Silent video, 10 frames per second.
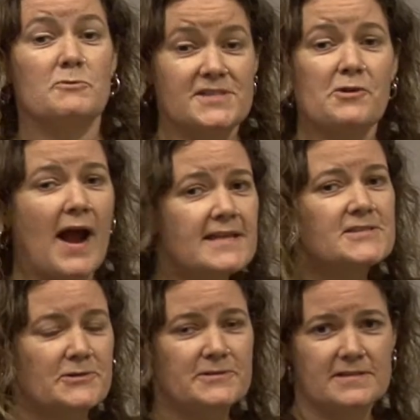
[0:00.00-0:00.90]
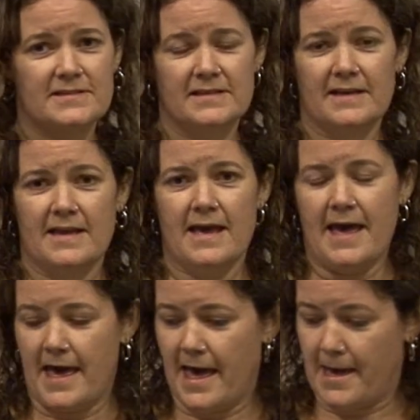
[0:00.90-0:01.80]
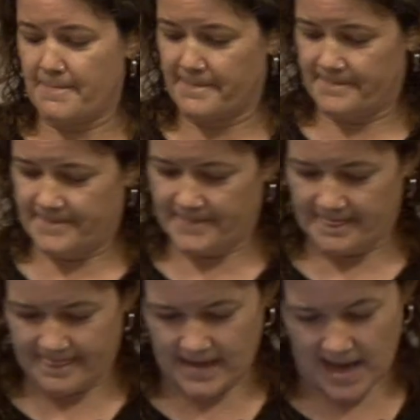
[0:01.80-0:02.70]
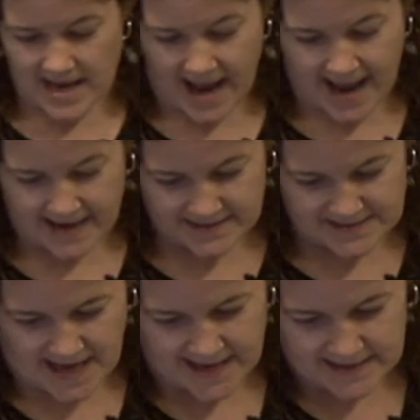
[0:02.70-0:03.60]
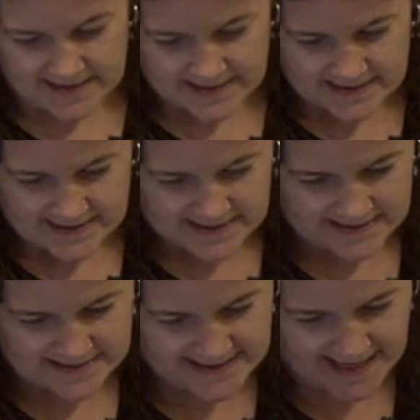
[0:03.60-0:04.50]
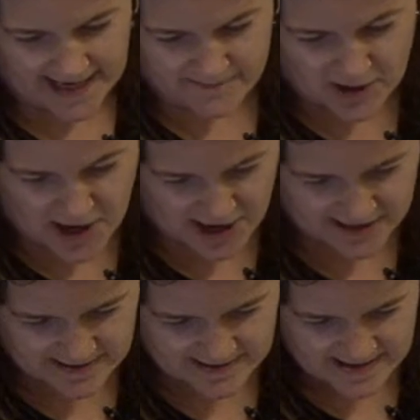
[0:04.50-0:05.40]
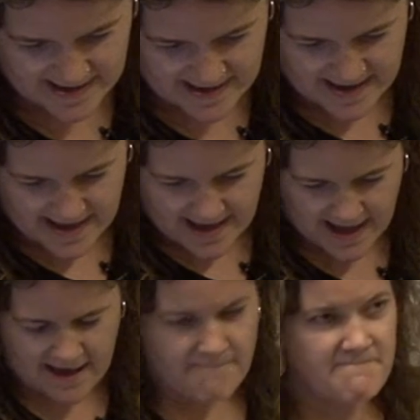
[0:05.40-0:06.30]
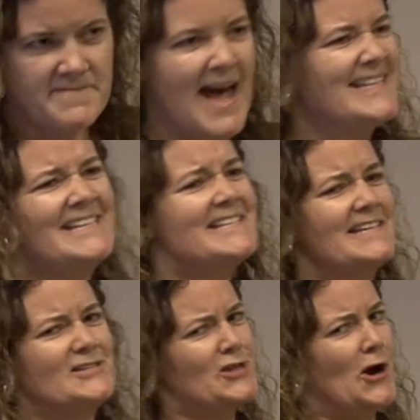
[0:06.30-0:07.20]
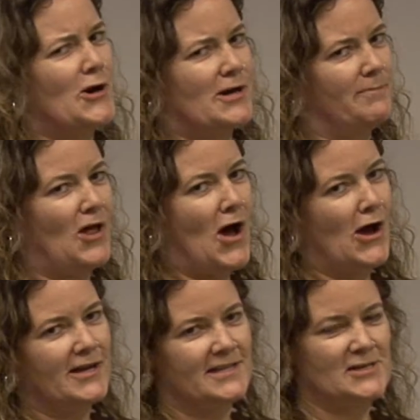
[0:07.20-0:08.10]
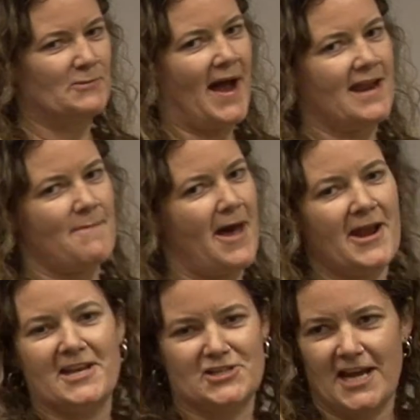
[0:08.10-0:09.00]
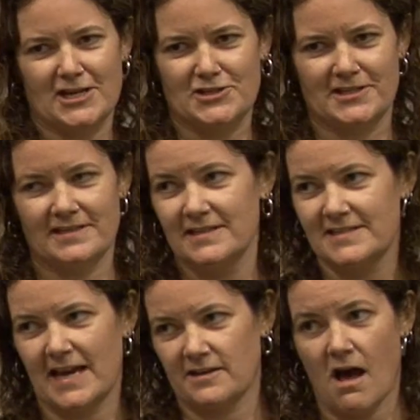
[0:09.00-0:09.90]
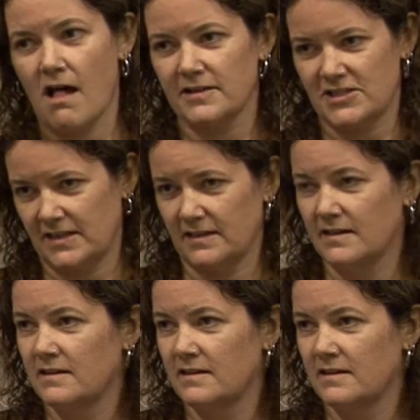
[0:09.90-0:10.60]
was a grad student. And I decided to get a blog. I didn't start a blog to write about education technology.